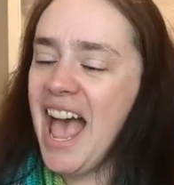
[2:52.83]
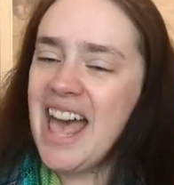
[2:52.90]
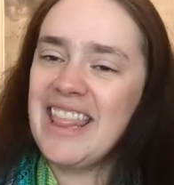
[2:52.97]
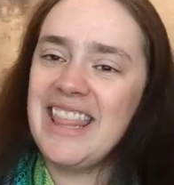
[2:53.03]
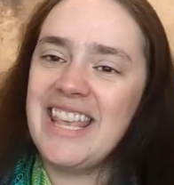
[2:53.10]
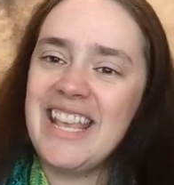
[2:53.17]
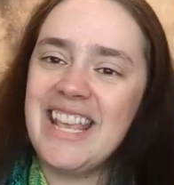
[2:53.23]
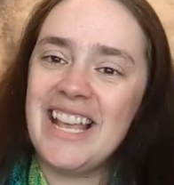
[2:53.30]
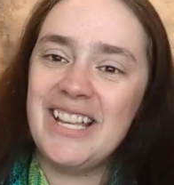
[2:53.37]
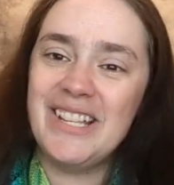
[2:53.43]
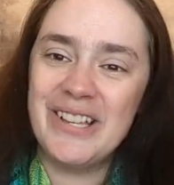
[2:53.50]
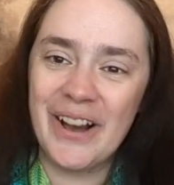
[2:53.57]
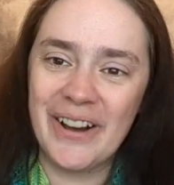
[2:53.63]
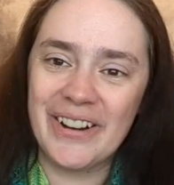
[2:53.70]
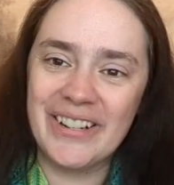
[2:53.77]
The
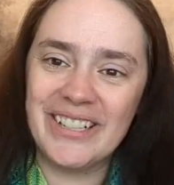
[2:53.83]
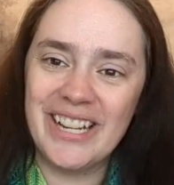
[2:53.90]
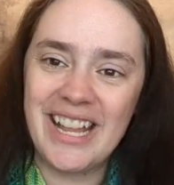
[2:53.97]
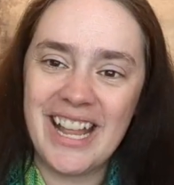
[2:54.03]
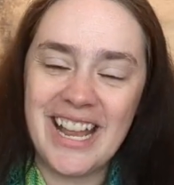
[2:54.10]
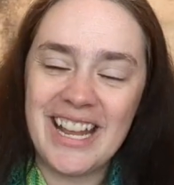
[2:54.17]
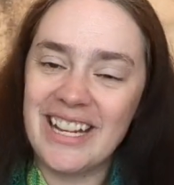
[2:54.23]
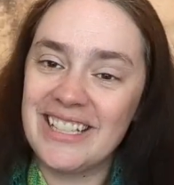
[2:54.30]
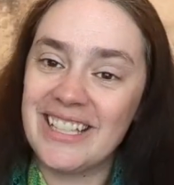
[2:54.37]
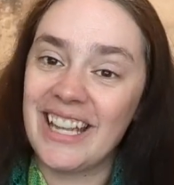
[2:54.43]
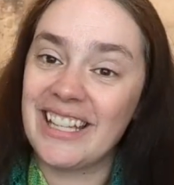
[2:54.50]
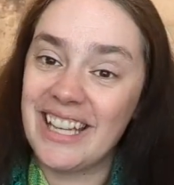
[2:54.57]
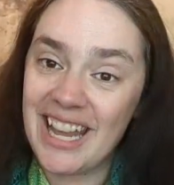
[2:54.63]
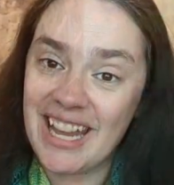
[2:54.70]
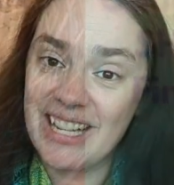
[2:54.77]
yarn is
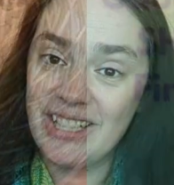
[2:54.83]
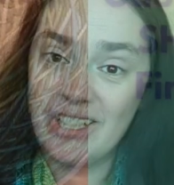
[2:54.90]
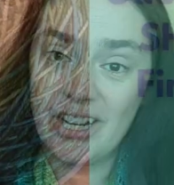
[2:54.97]
Gauge